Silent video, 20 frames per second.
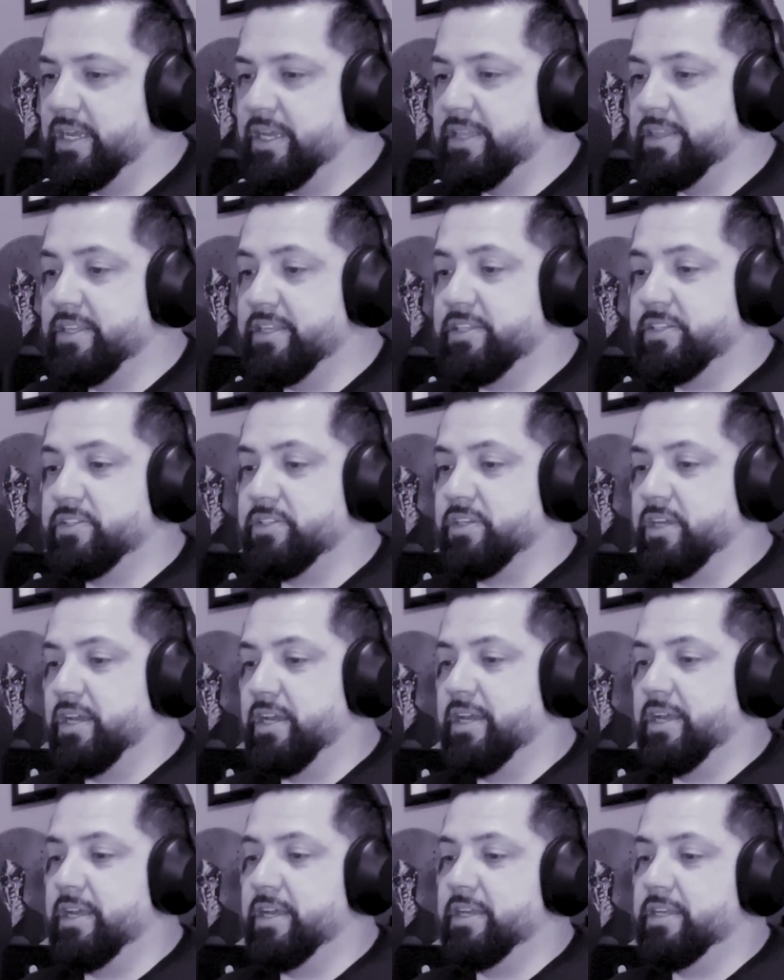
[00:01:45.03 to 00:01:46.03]
This
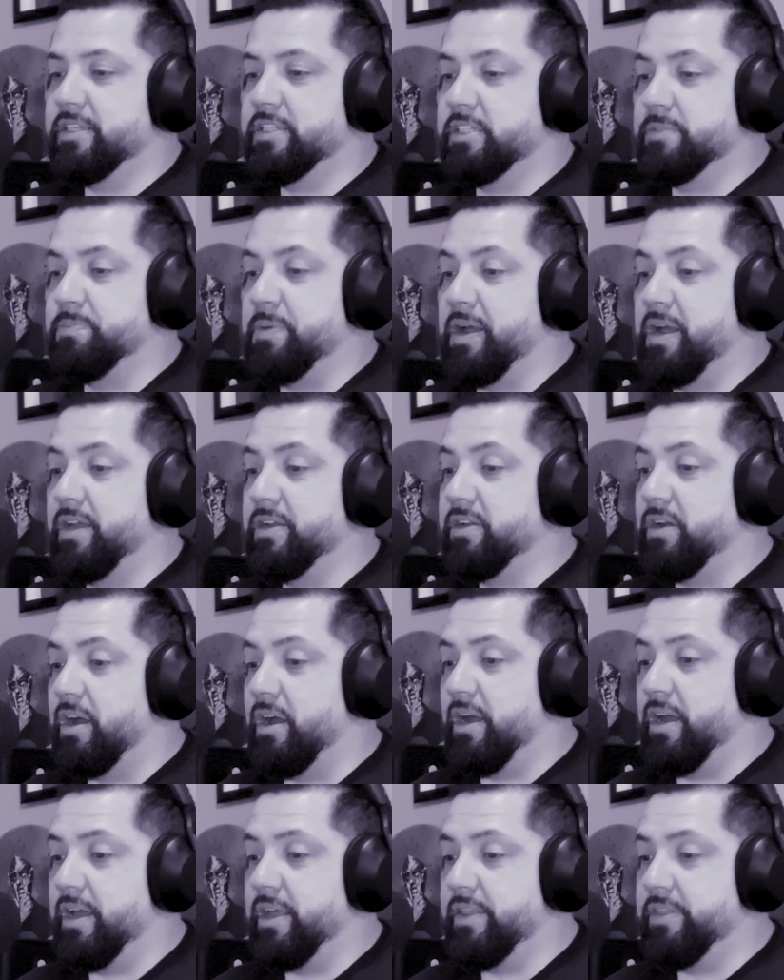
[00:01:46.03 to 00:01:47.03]
spawned
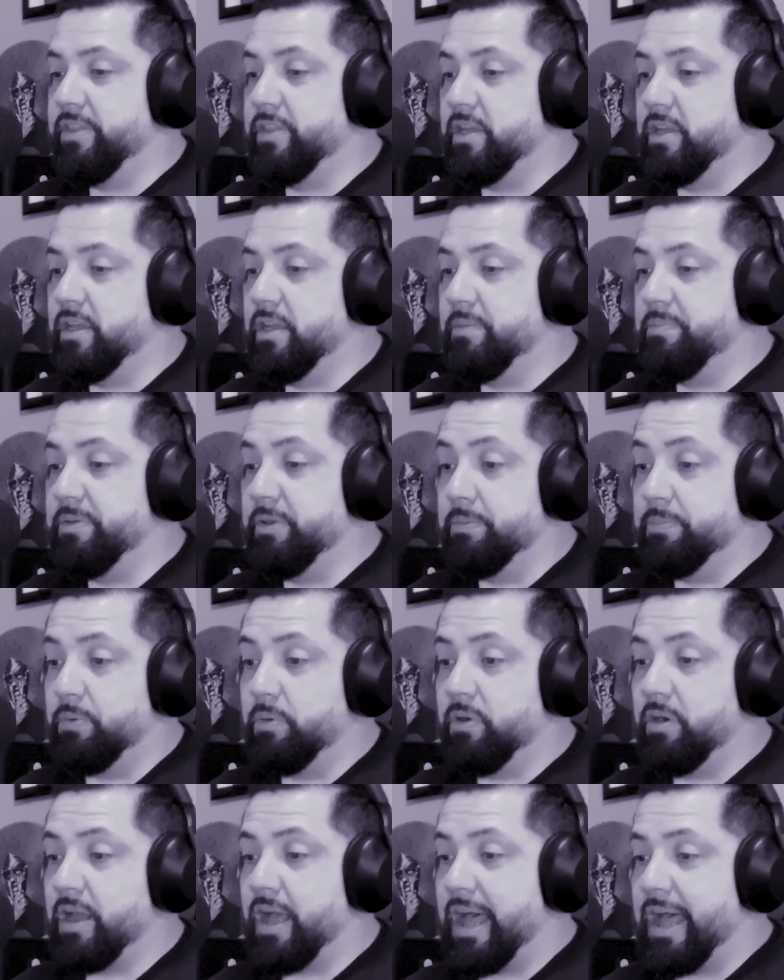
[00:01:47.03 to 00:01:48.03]
on the
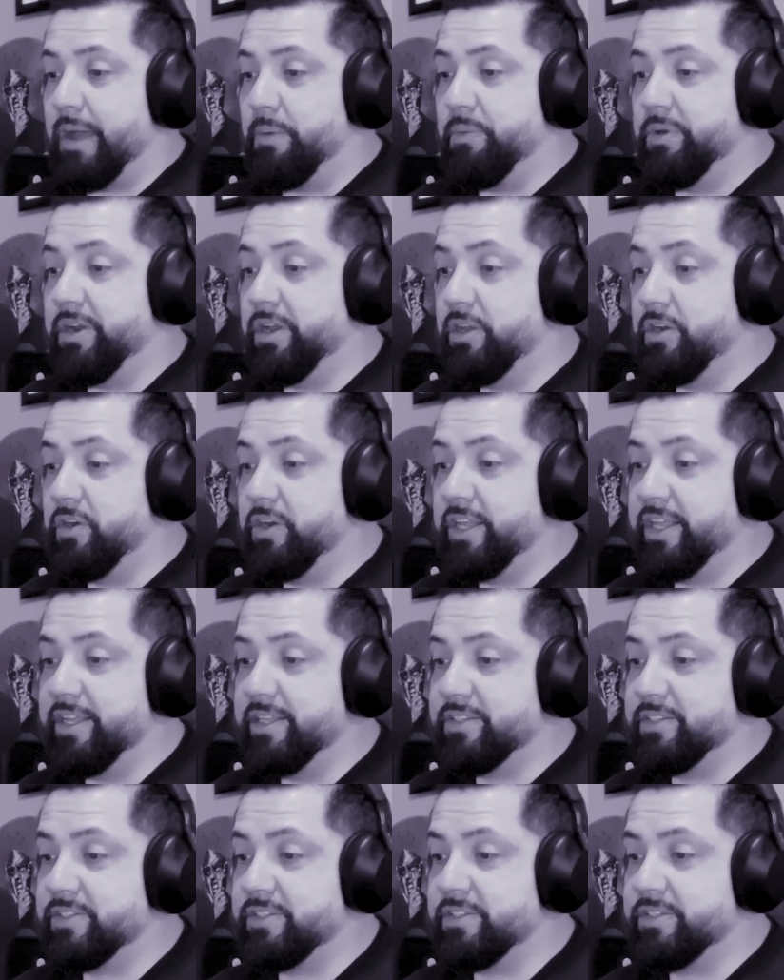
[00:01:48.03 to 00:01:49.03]
Billboard Hot 100
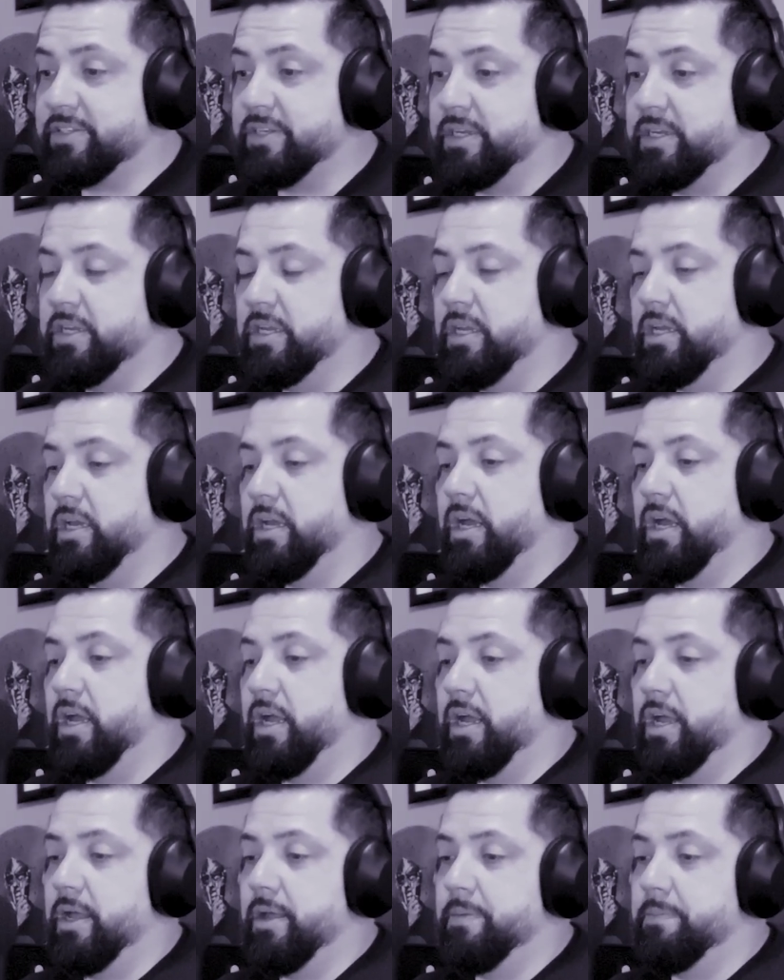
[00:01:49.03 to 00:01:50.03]
hits
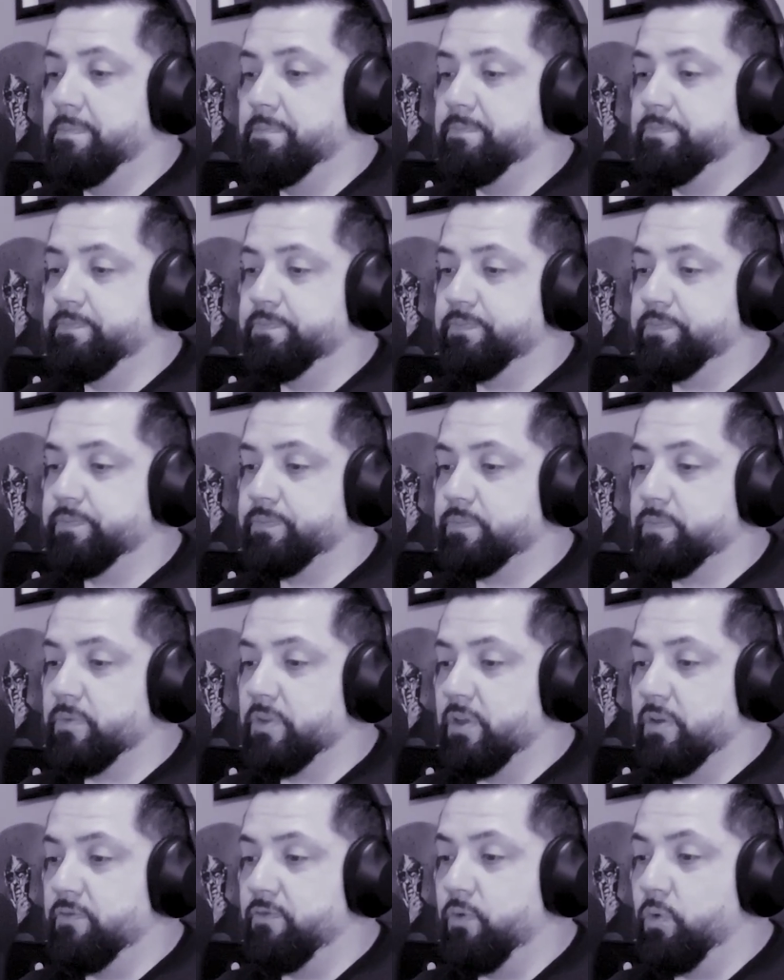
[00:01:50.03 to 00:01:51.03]

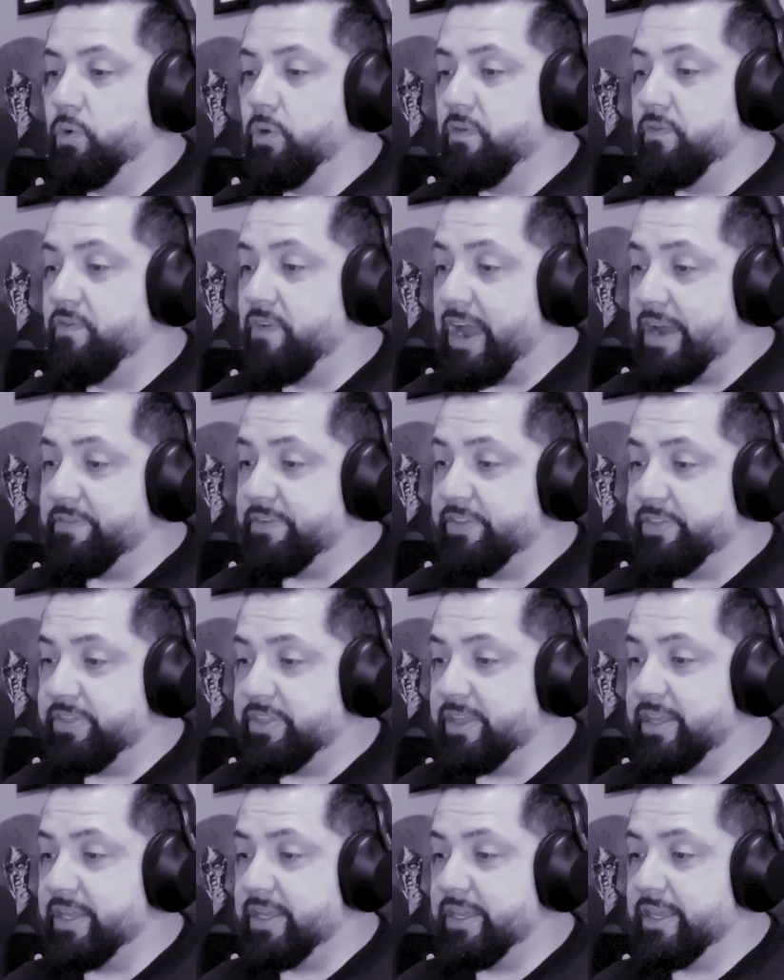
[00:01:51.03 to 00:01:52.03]
for Vivrant
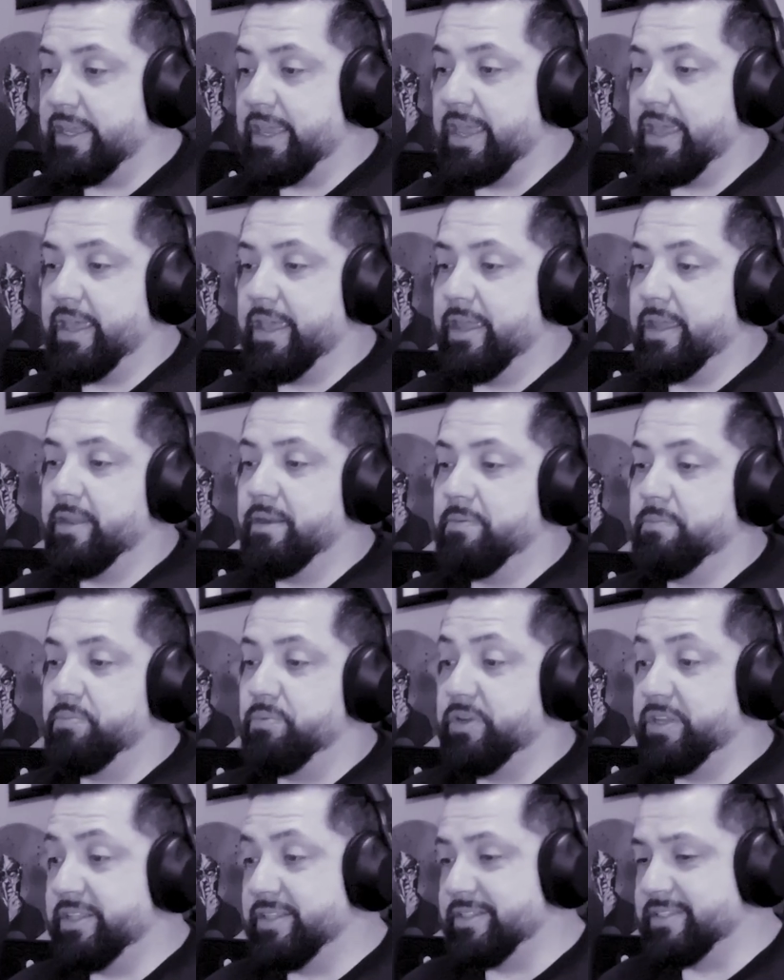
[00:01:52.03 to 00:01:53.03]
Thing and
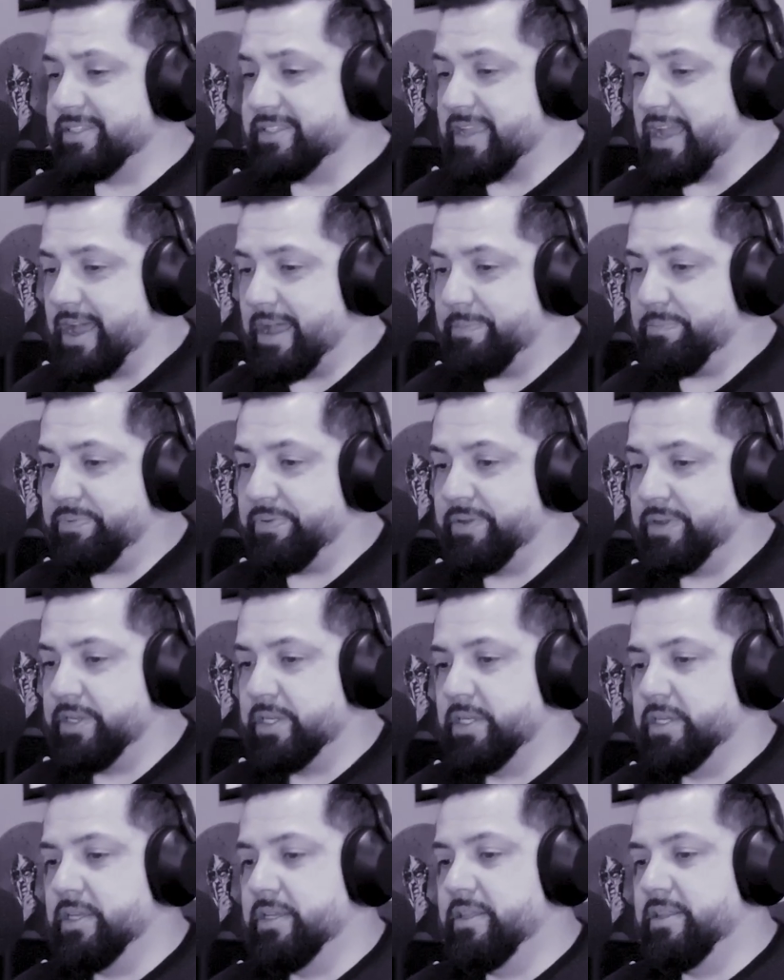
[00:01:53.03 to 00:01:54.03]
Breathe and Stop.
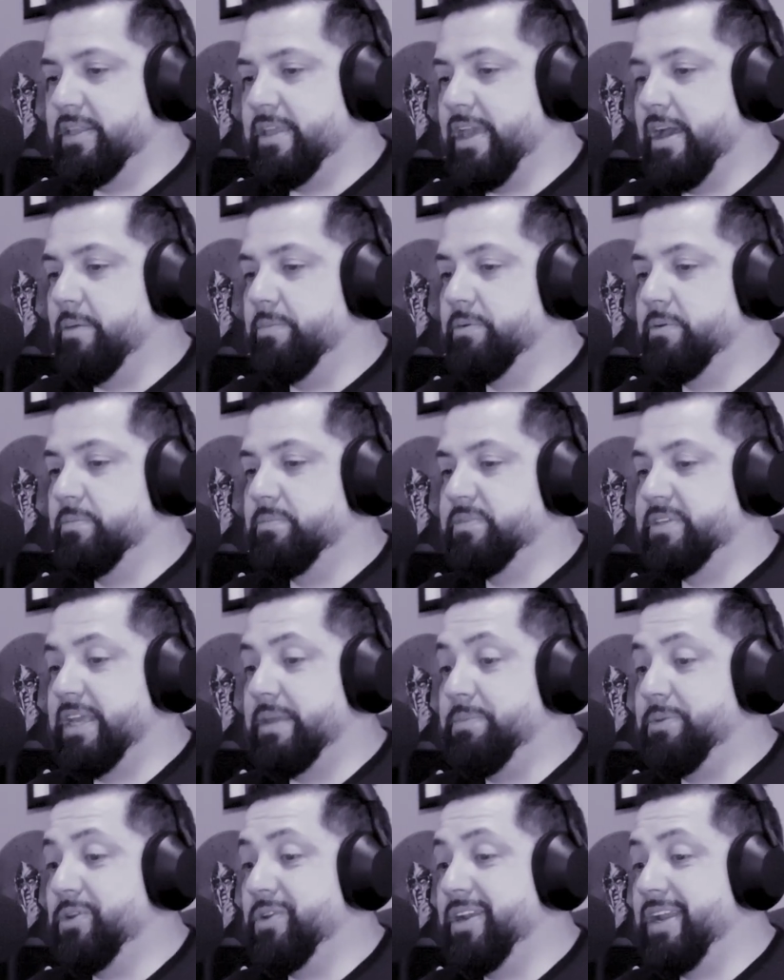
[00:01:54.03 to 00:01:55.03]
The album
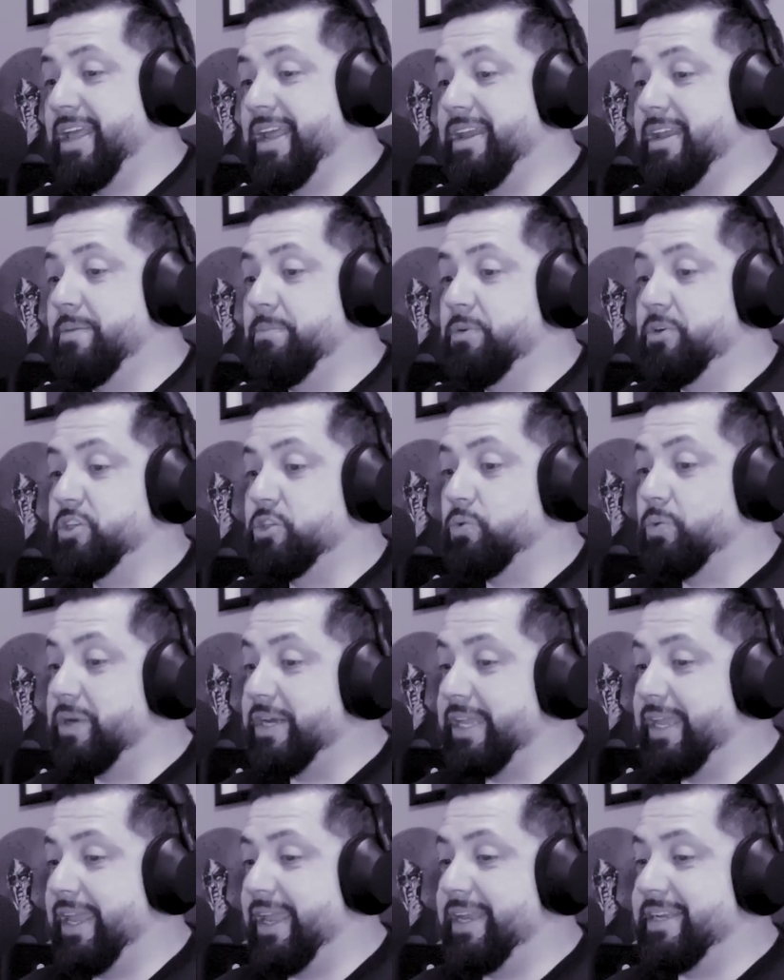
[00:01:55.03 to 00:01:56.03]
debuted at number
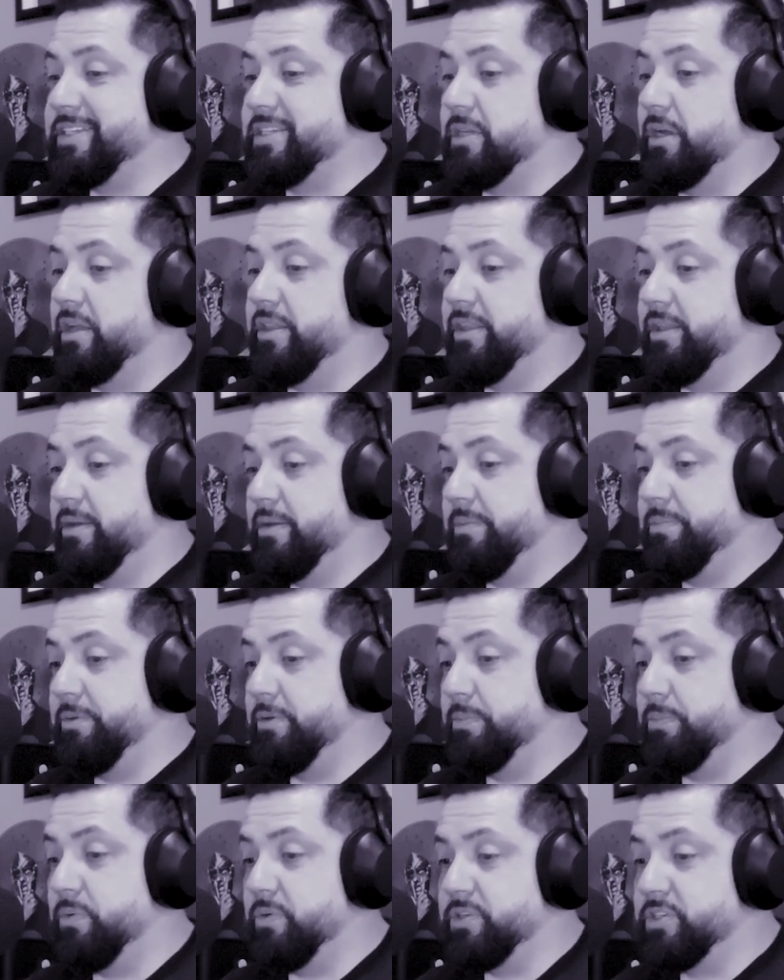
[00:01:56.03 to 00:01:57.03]
28 on the
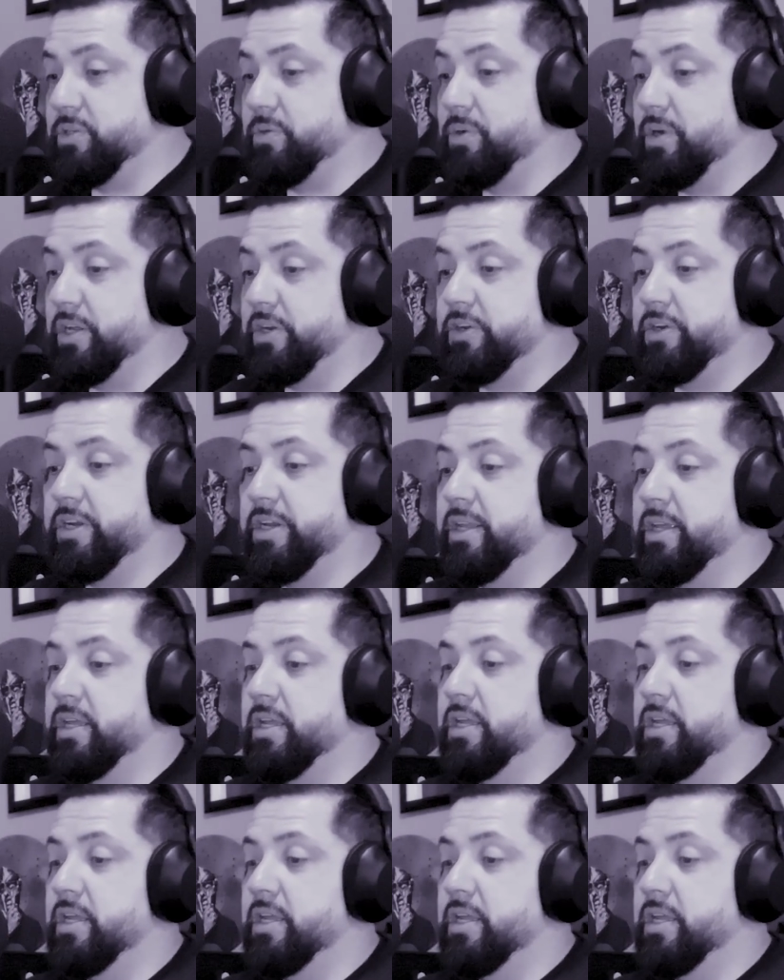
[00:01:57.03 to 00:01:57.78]
Billboard 200.